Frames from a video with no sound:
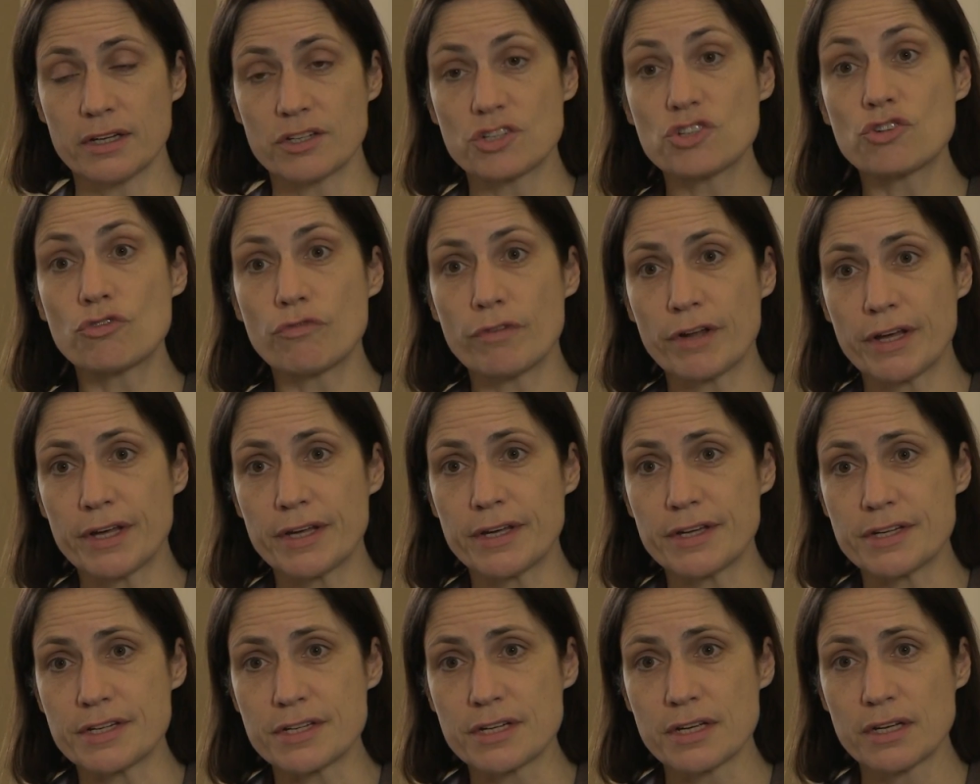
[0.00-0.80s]

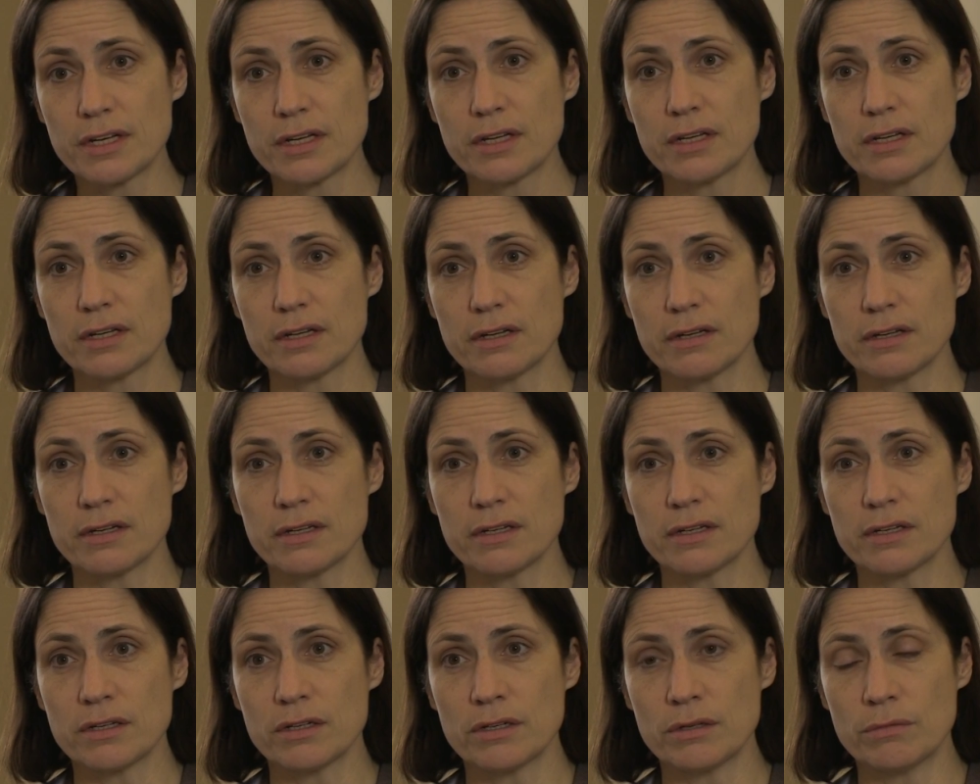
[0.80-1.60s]
trade
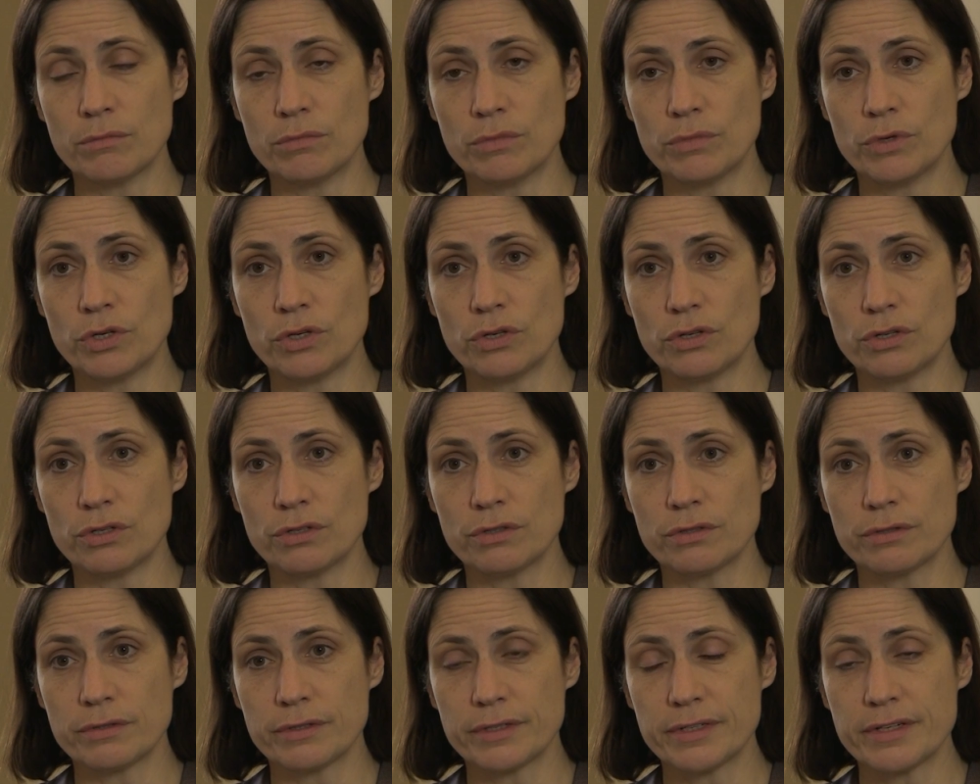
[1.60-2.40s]

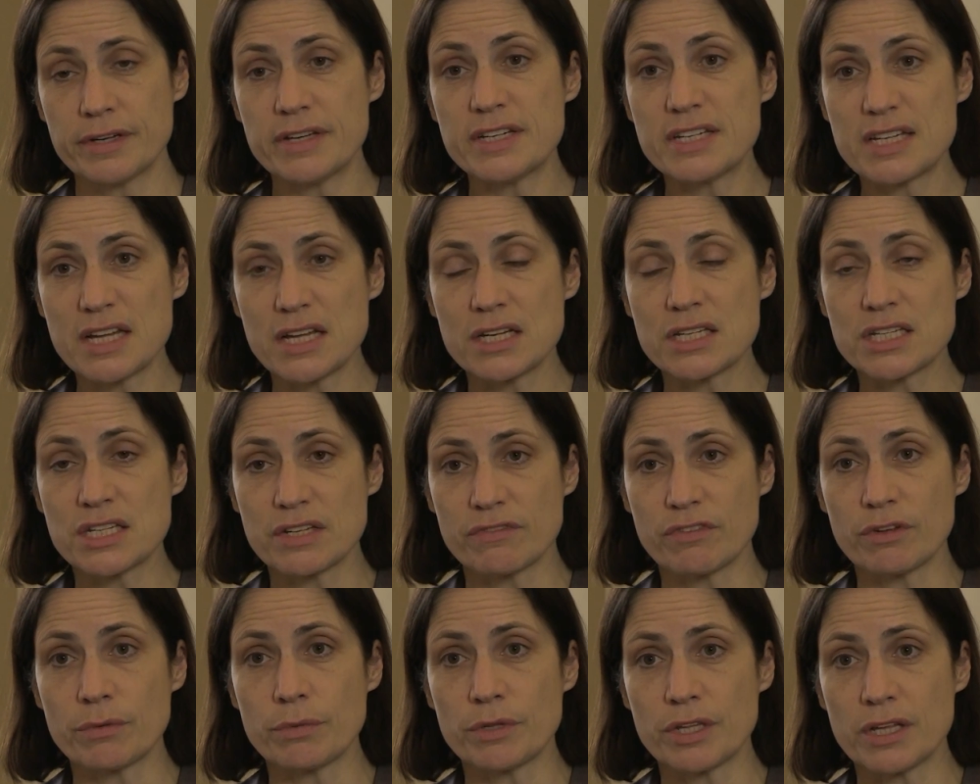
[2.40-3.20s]
more
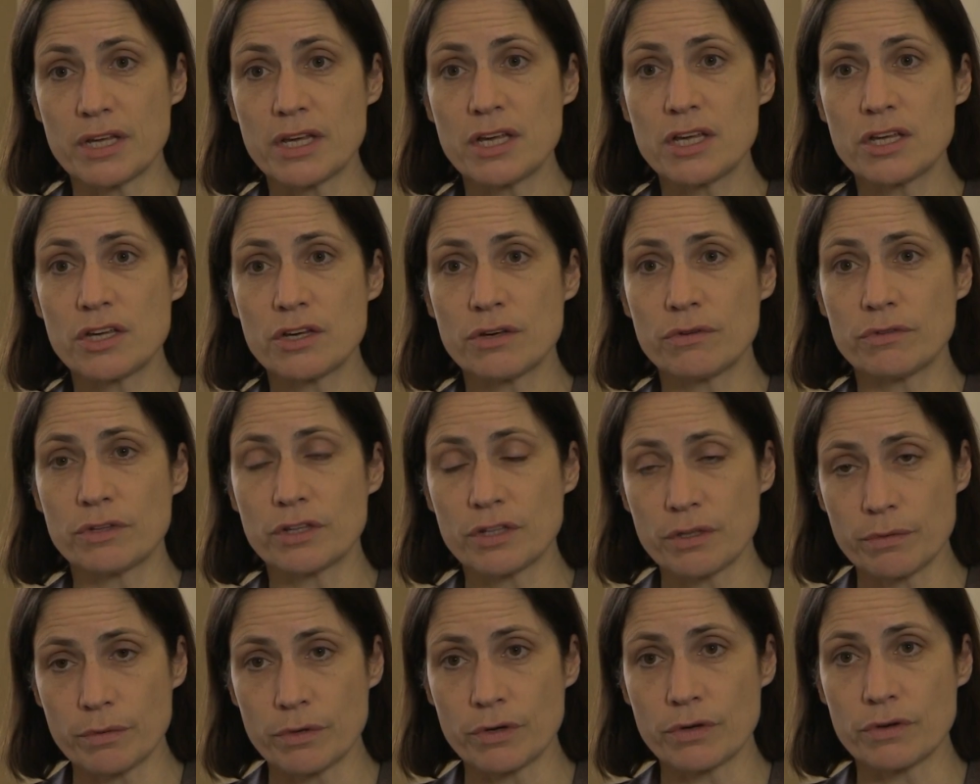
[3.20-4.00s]
intensively with the EU,
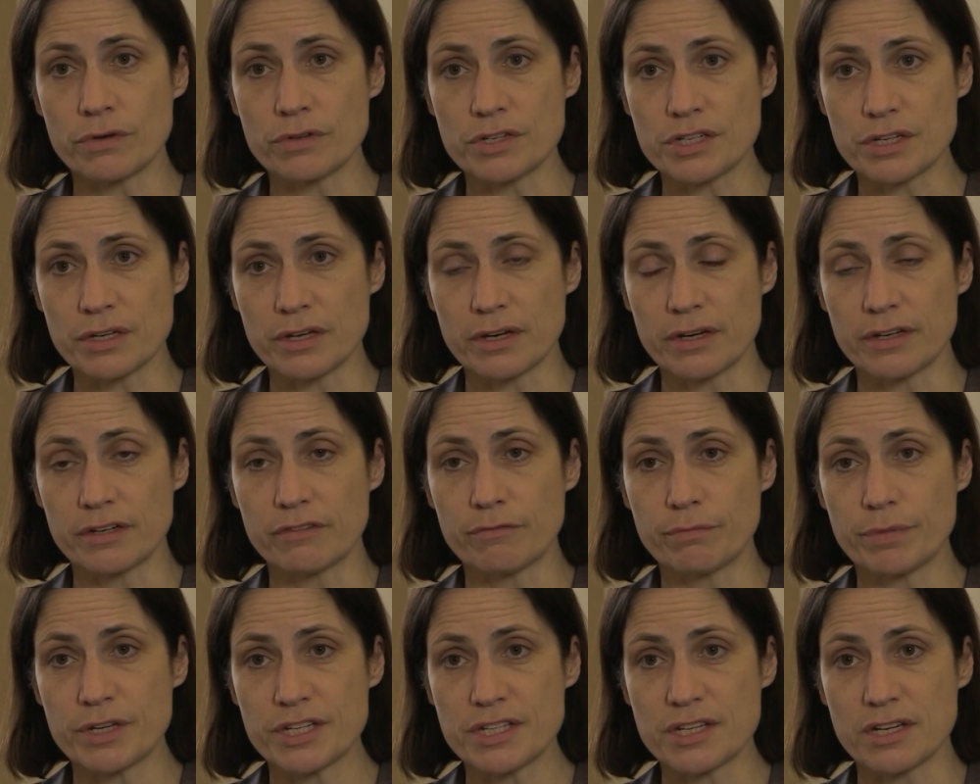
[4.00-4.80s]
that they were going to kind
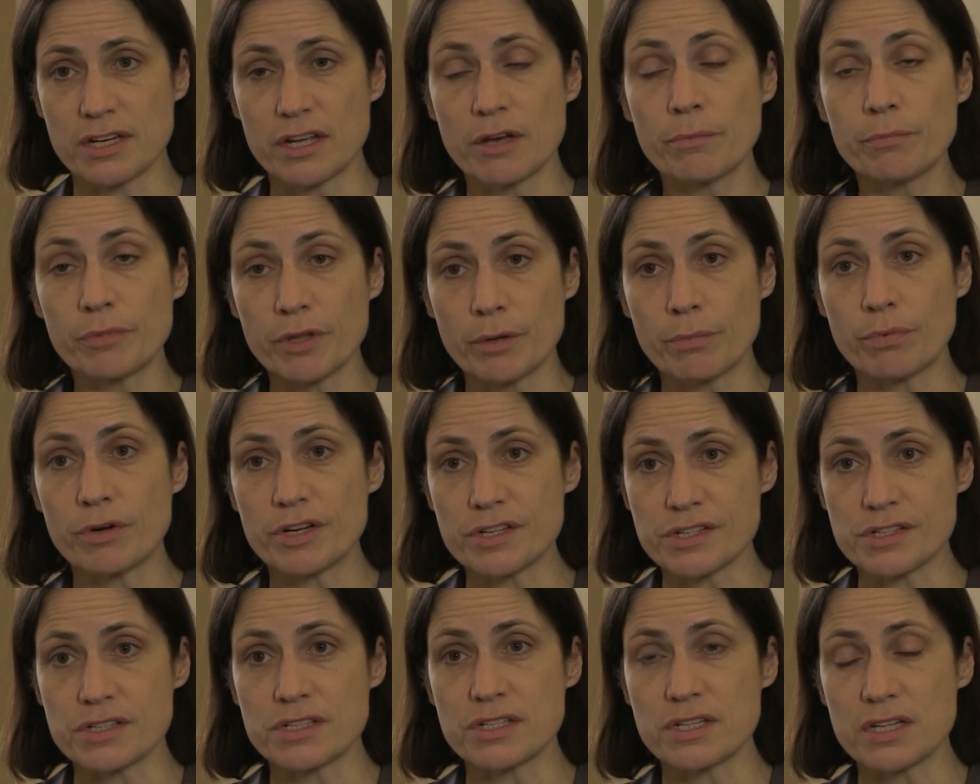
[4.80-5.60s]
of basically up their
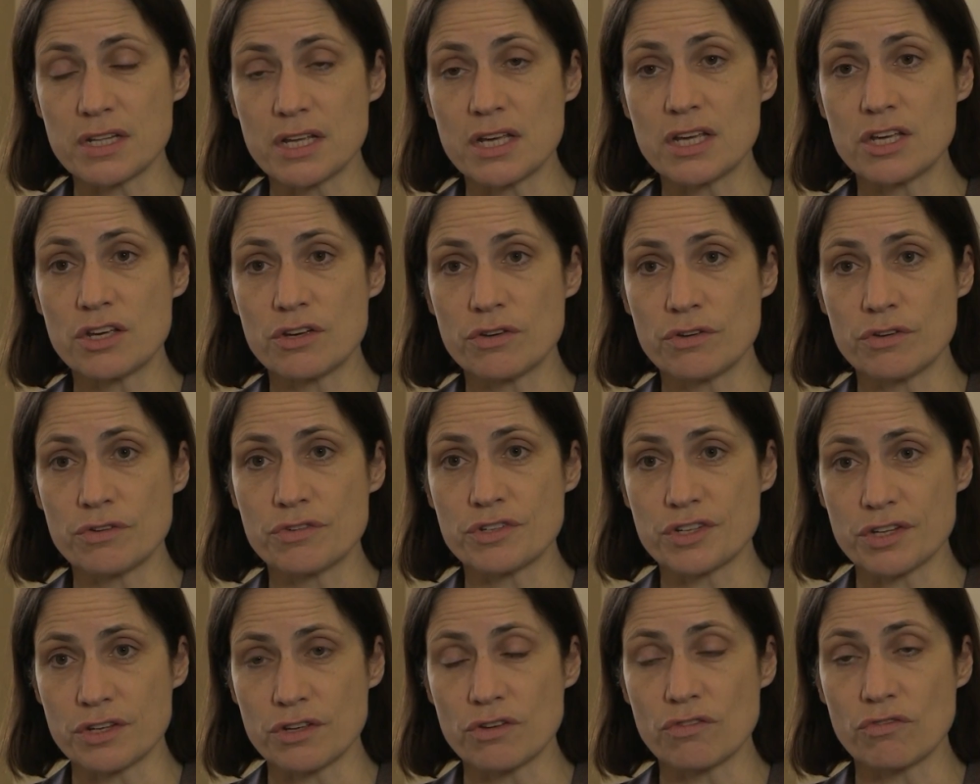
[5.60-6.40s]
presence in the EU
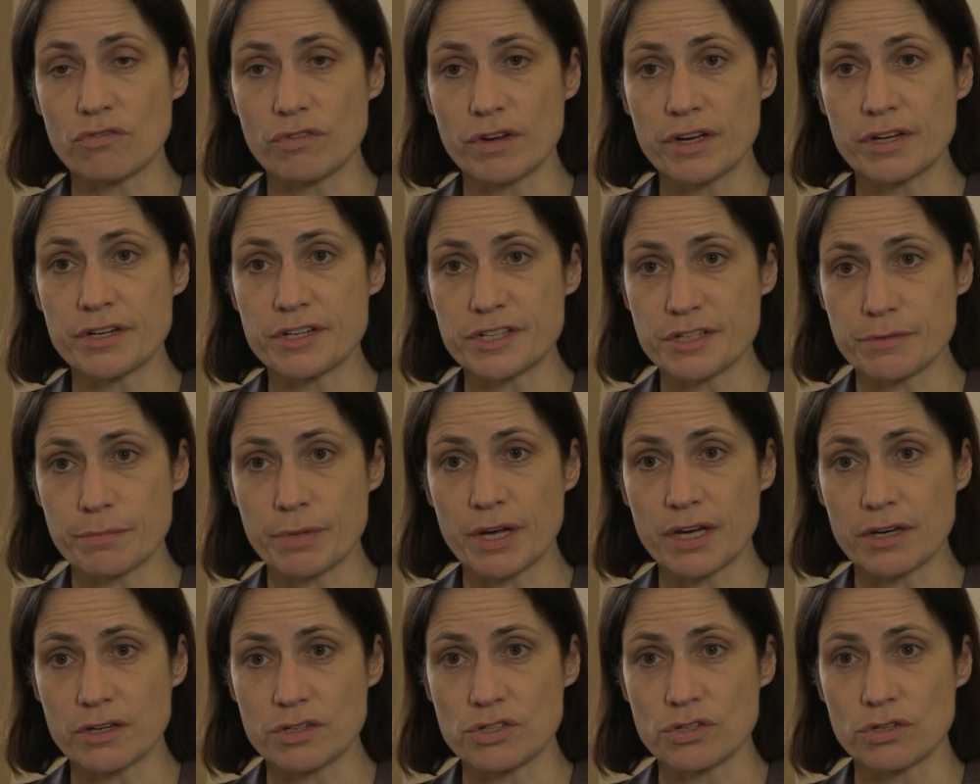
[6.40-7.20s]
using Ukraine as a
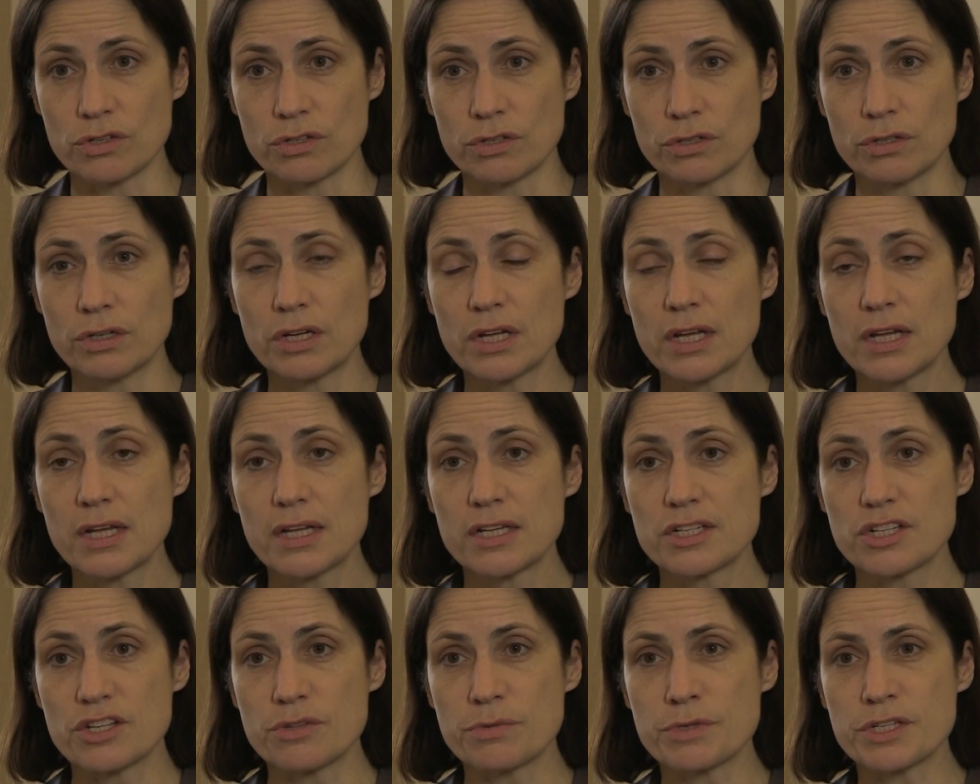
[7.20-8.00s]
back door.
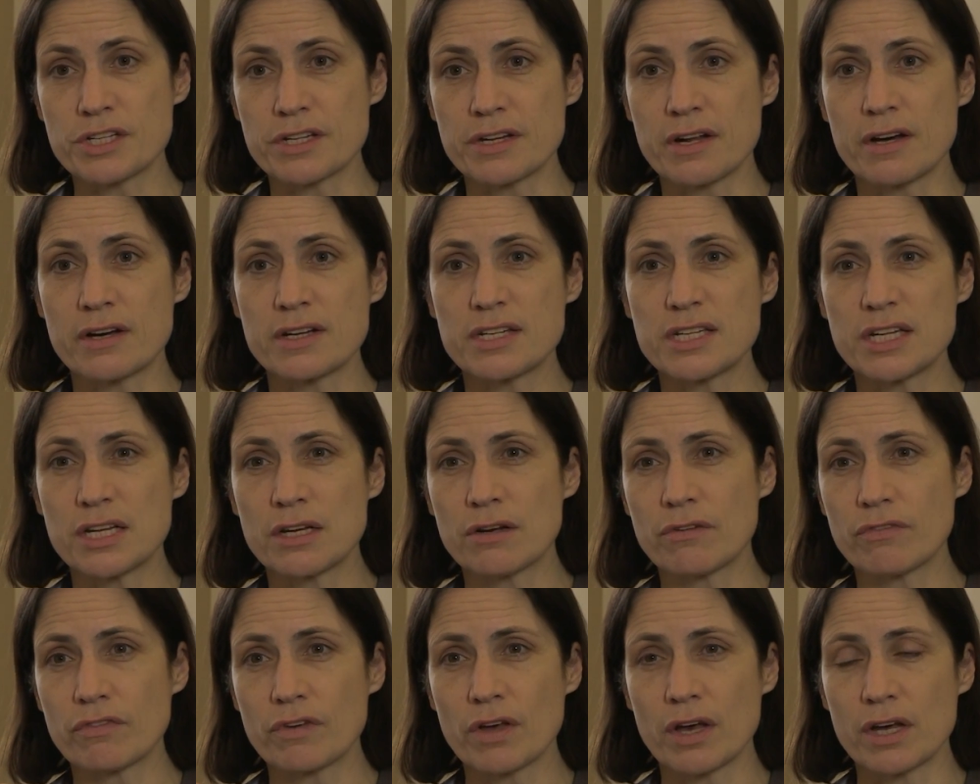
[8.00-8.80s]
So there was an
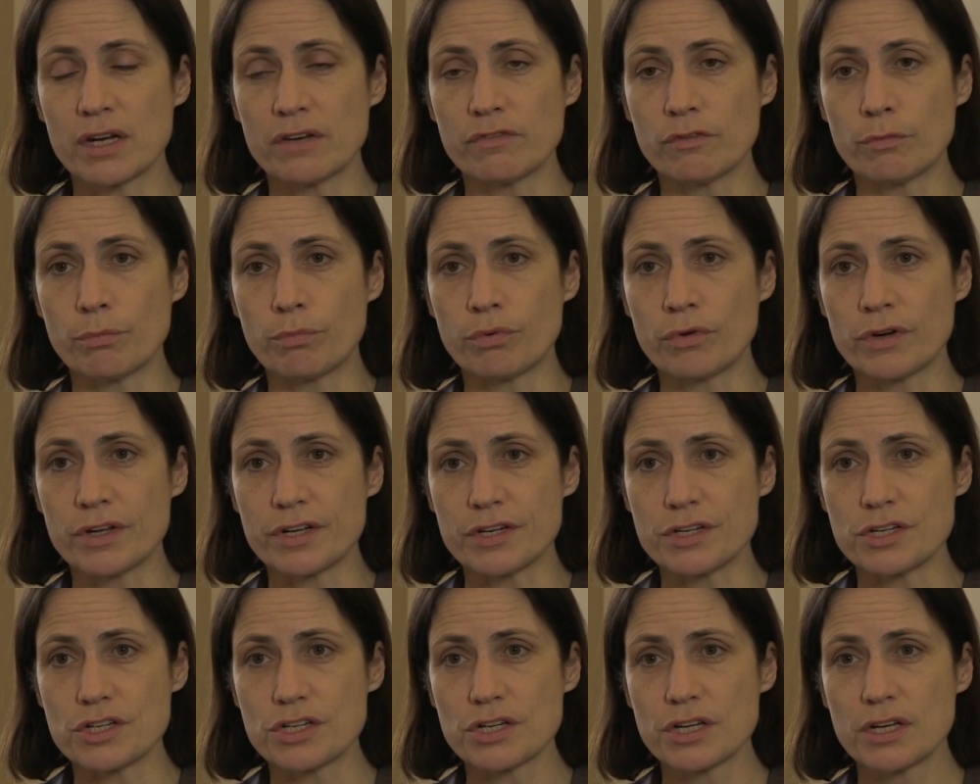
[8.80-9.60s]
idea of kind of a
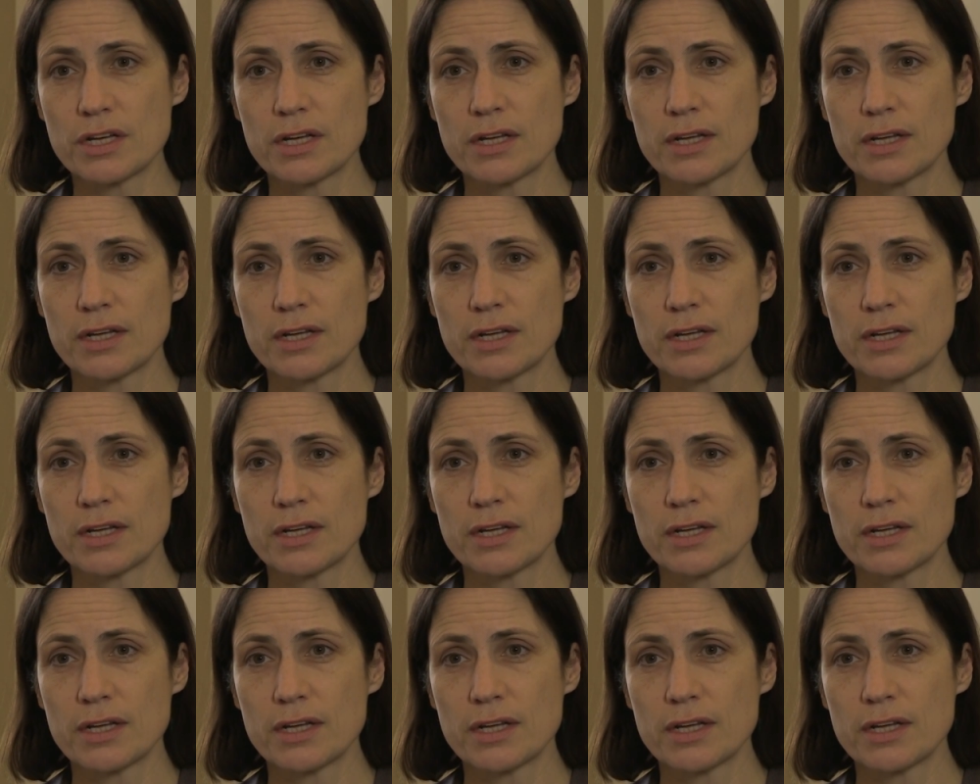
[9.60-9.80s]
bridge.